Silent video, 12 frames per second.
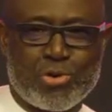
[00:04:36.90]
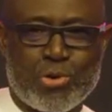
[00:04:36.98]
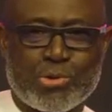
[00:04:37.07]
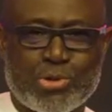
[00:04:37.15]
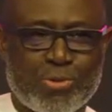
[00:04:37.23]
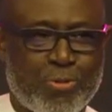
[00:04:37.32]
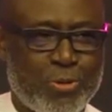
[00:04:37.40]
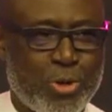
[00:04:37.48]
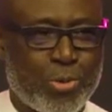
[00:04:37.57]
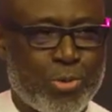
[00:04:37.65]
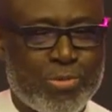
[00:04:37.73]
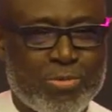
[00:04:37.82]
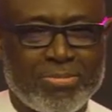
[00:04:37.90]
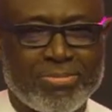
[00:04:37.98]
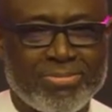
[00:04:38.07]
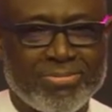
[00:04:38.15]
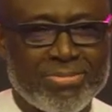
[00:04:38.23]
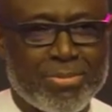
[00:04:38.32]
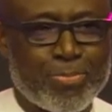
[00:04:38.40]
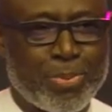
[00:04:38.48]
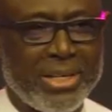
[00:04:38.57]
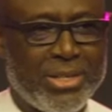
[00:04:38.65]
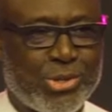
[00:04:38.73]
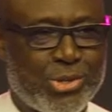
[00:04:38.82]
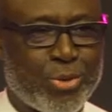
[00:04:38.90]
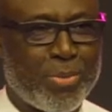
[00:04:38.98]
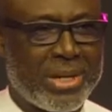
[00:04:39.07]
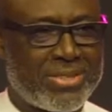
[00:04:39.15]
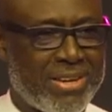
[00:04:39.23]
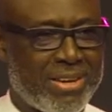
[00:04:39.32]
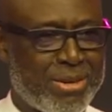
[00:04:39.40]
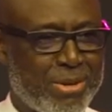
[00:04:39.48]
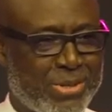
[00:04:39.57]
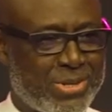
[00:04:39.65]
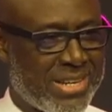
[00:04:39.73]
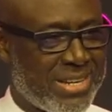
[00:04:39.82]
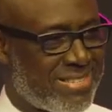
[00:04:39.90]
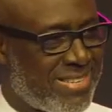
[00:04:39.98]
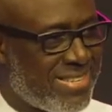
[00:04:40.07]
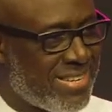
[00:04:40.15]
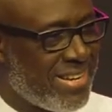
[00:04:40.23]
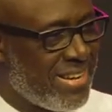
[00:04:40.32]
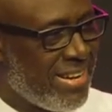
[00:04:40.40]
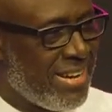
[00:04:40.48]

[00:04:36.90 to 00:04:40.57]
those of you, please, you may take your seats.